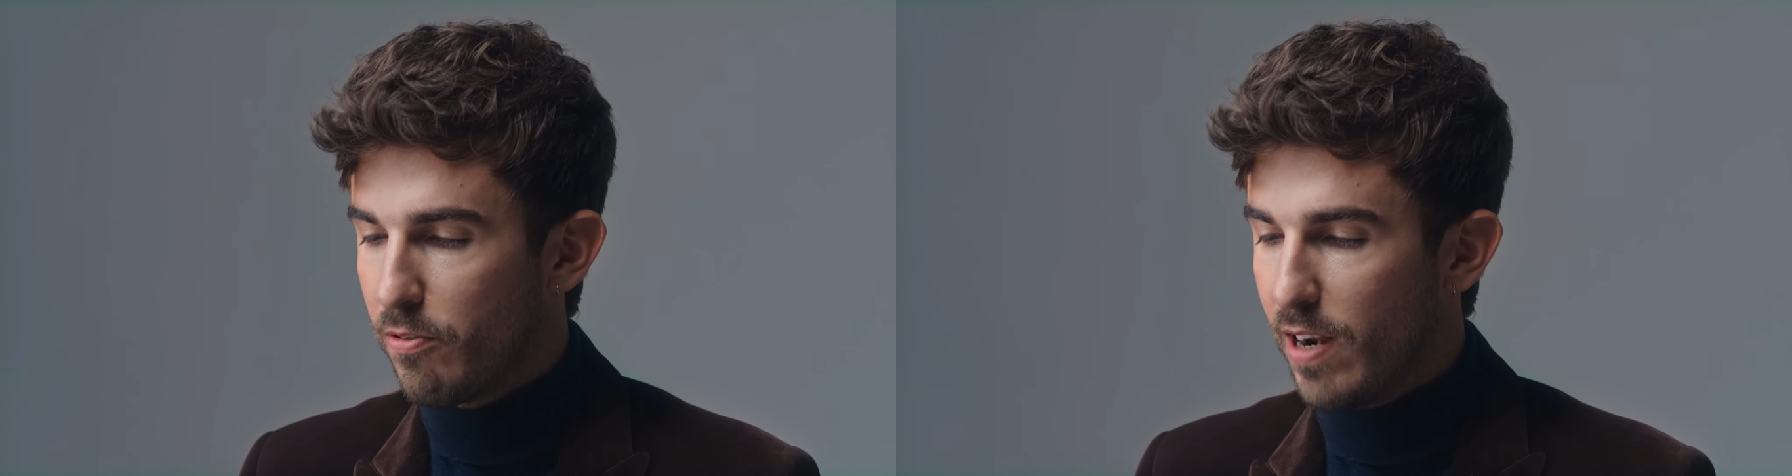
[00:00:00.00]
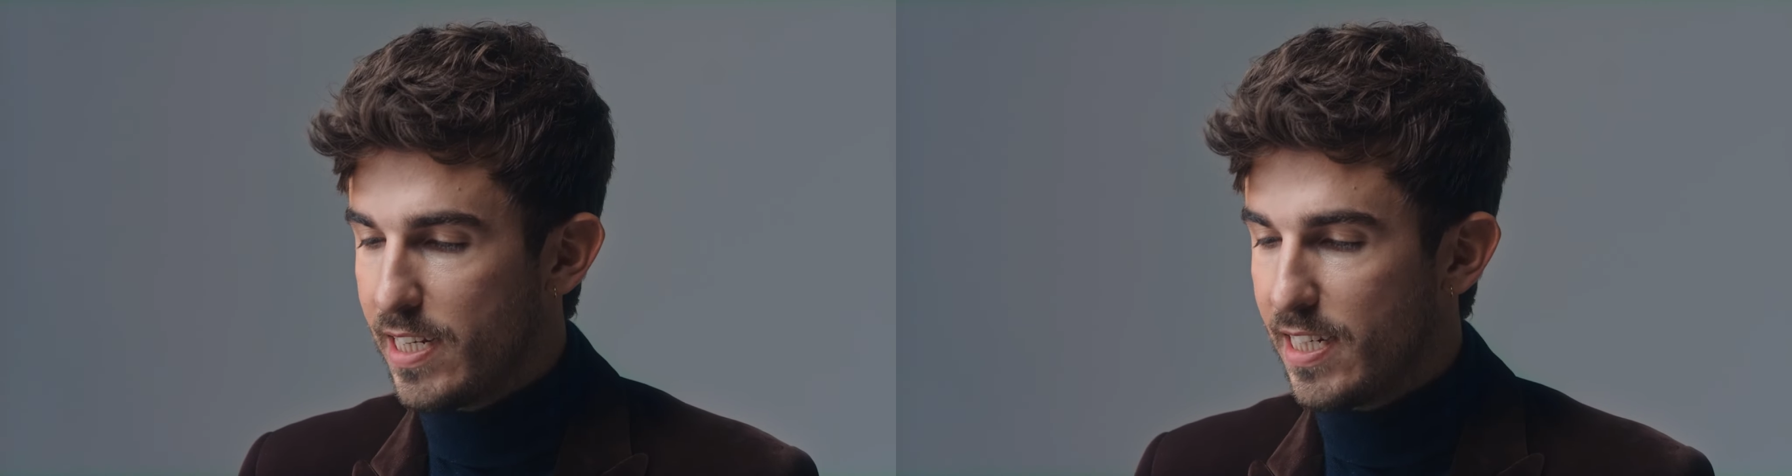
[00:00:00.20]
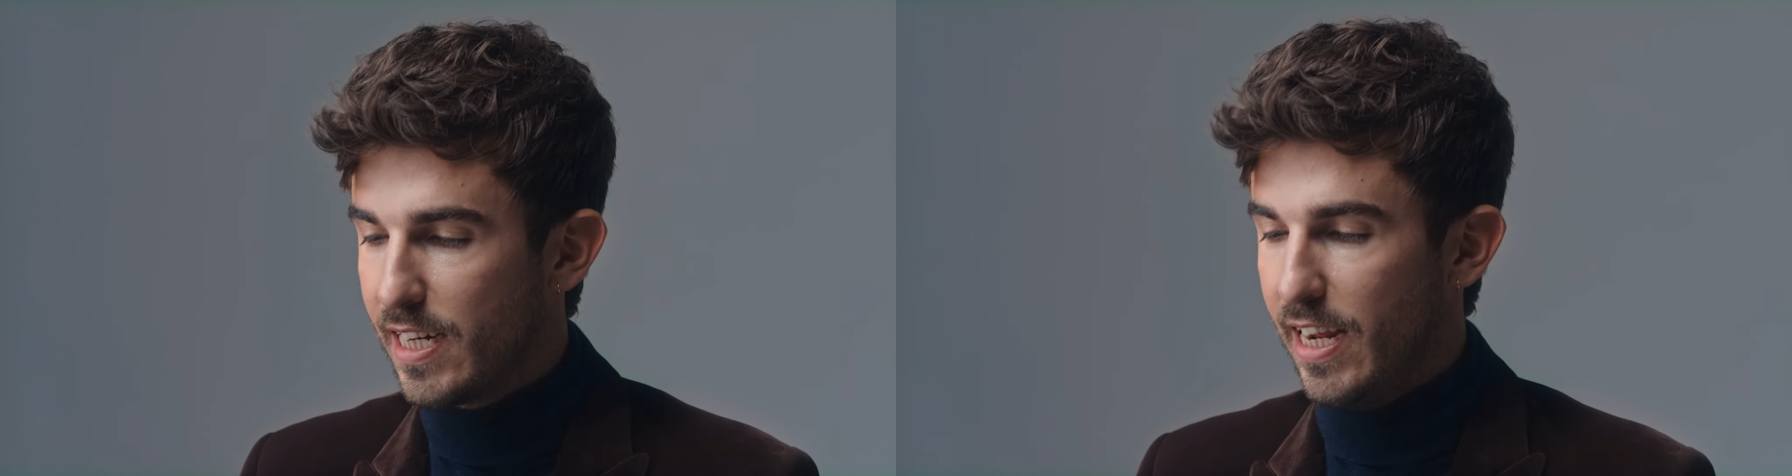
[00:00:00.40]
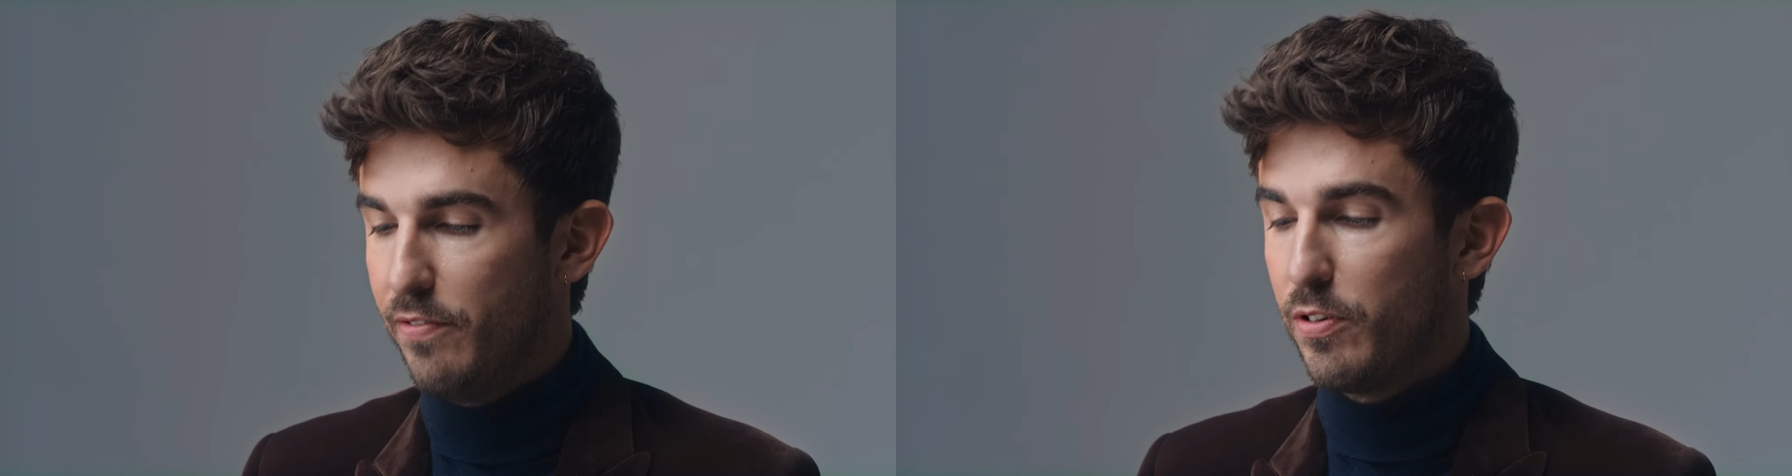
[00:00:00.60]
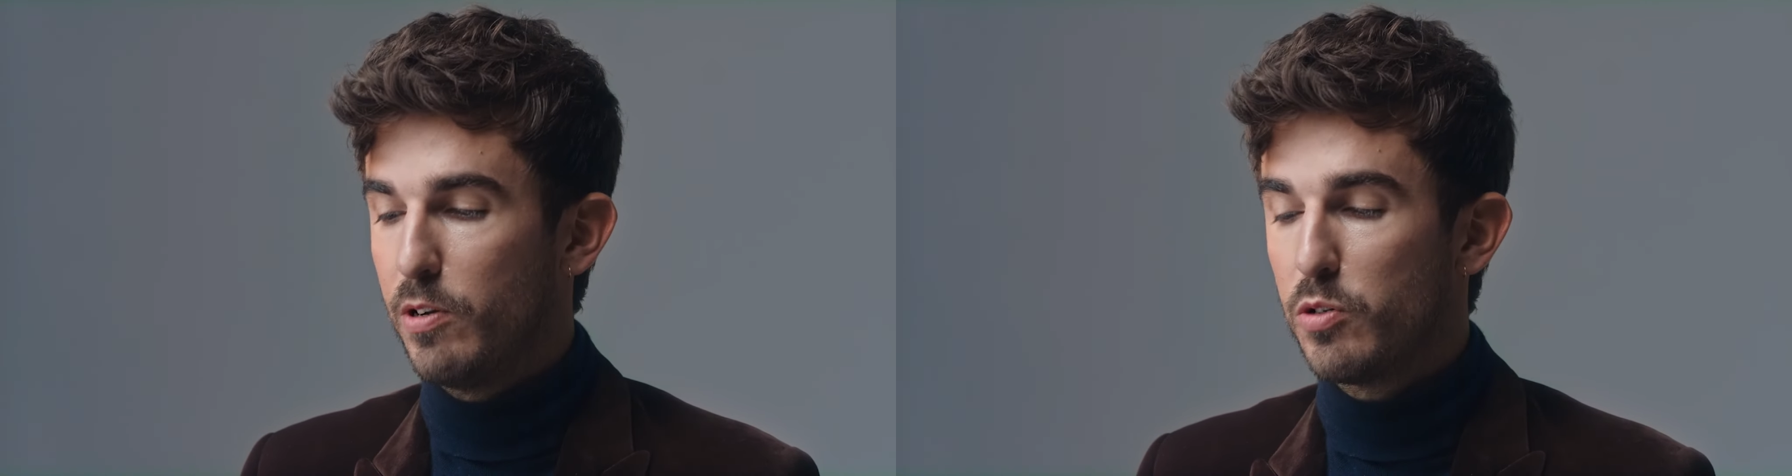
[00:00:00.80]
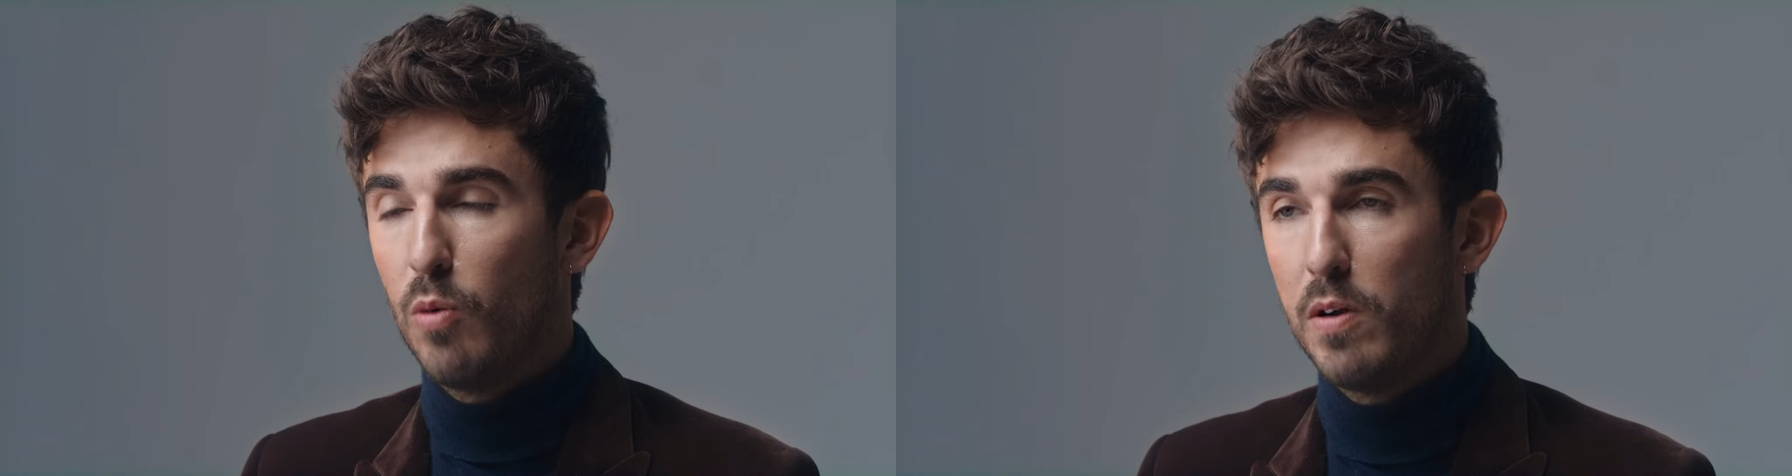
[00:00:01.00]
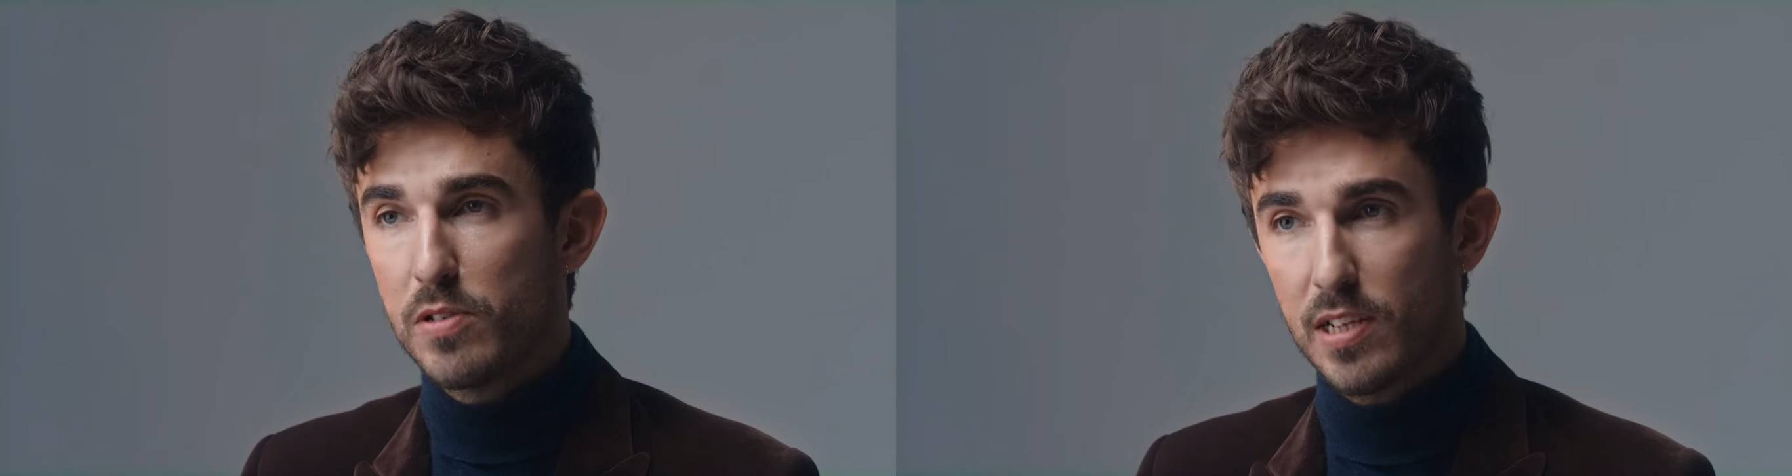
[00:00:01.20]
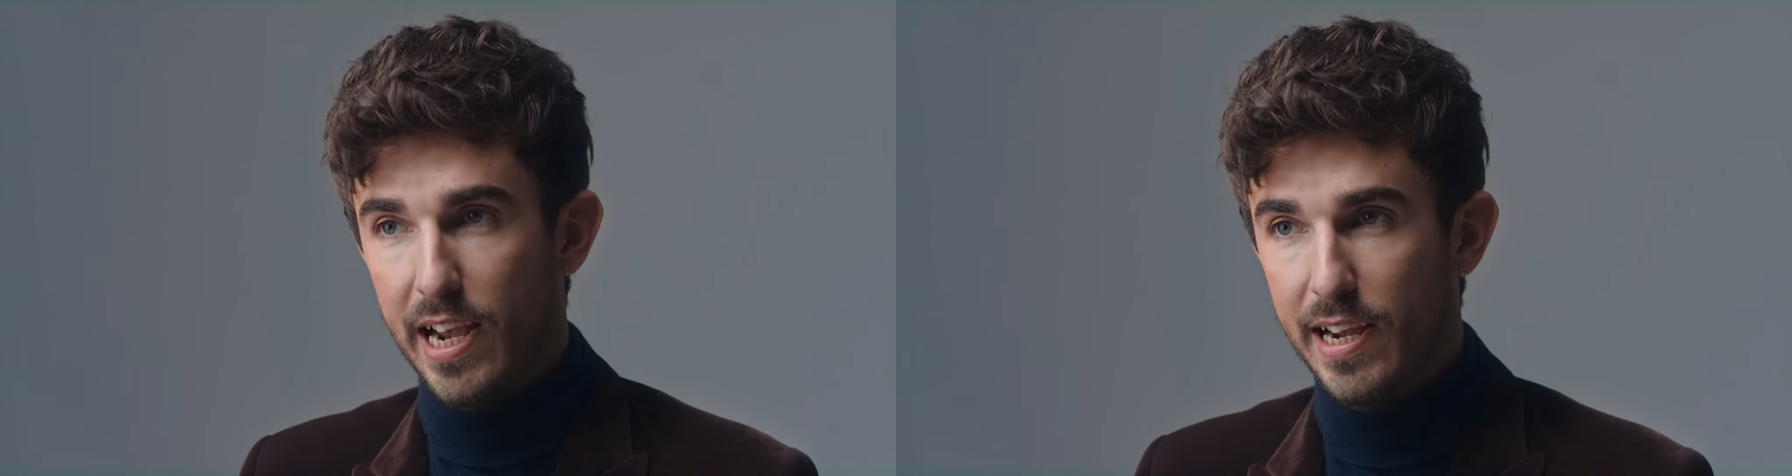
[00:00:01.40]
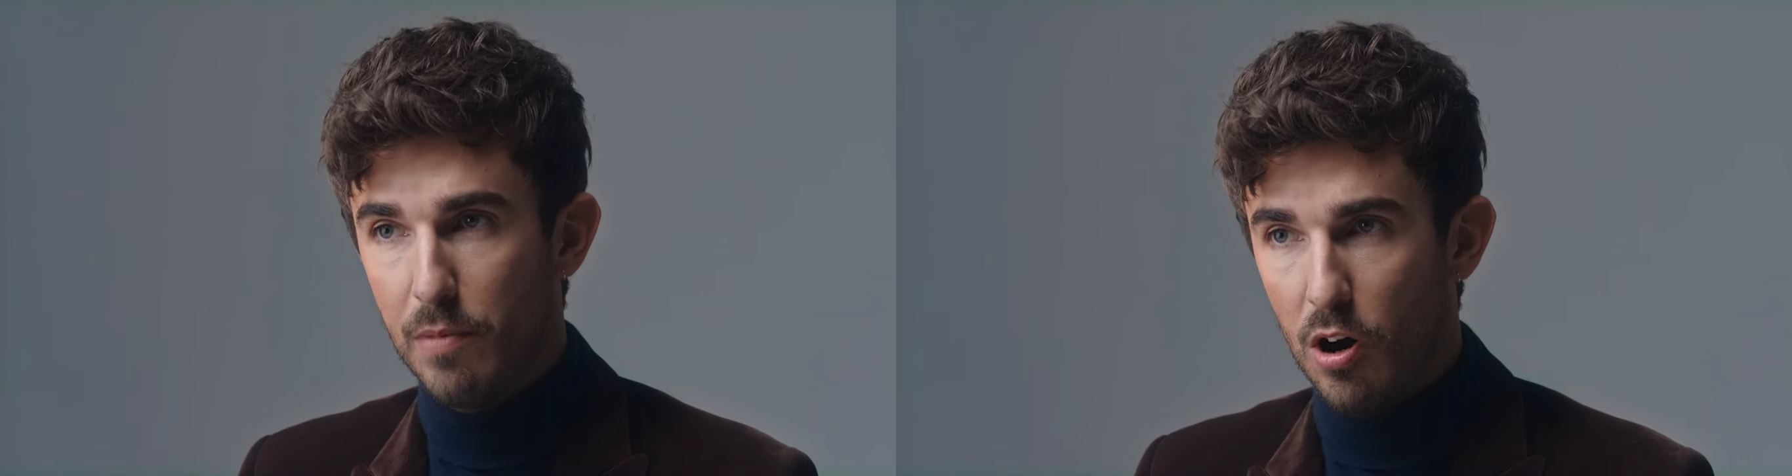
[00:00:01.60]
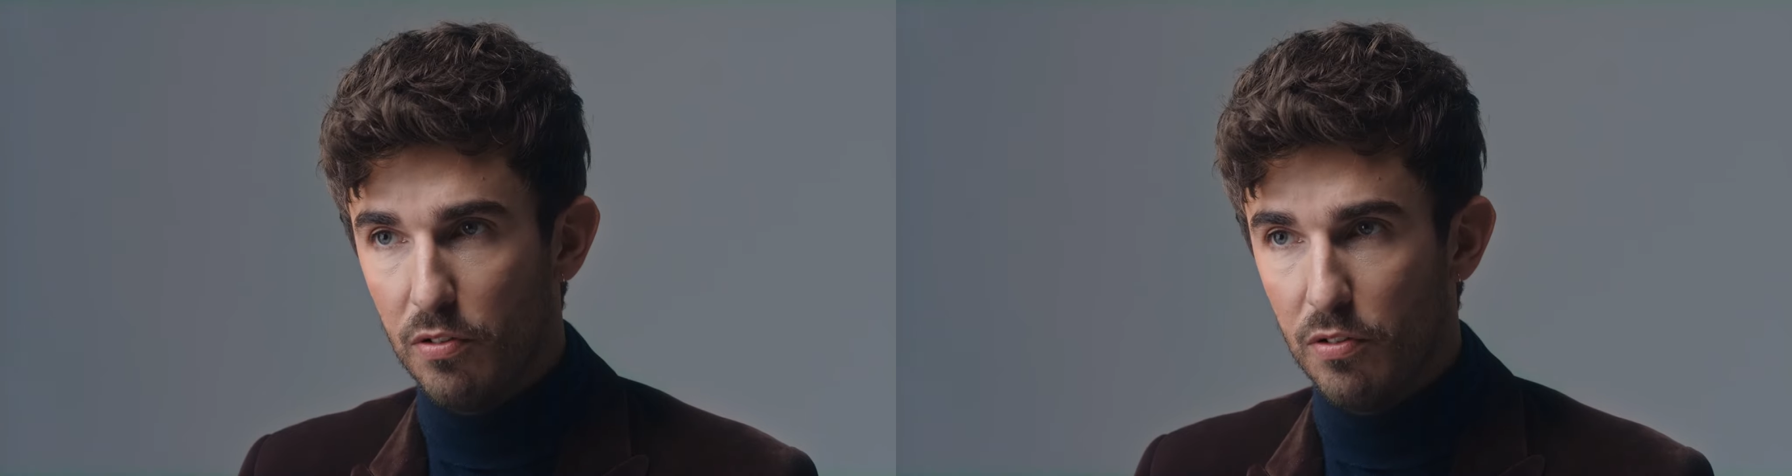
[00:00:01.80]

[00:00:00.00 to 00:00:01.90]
related gift which won't scare him